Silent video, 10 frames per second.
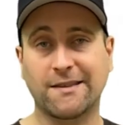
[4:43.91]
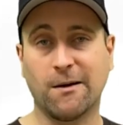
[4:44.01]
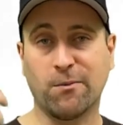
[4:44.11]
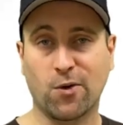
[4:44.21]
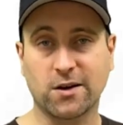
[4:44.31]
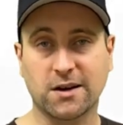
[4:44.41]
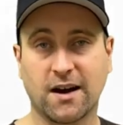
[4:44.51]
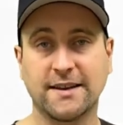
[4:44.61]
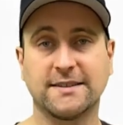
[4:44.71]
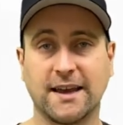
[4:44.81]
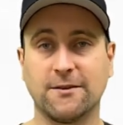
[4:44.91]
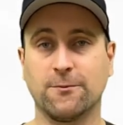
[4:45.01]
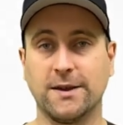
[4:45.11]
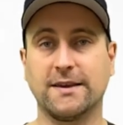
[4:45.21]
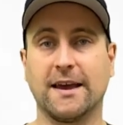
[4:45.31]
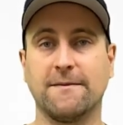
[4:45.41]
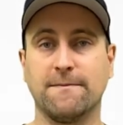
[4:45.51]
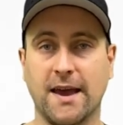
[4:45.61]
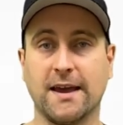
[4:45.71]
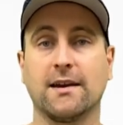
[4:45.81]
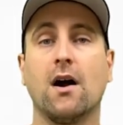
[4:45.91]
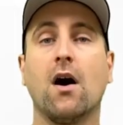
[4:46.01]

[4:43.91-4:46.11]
the more content we can make.